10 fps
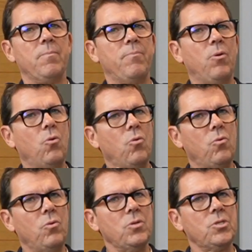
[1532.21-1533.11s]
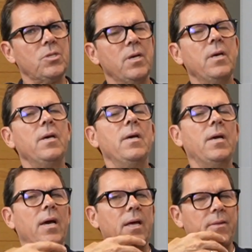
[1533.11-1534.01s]
then pause,
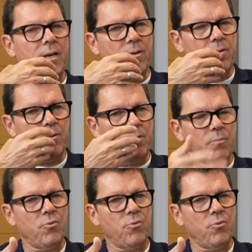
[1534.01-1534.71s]
and then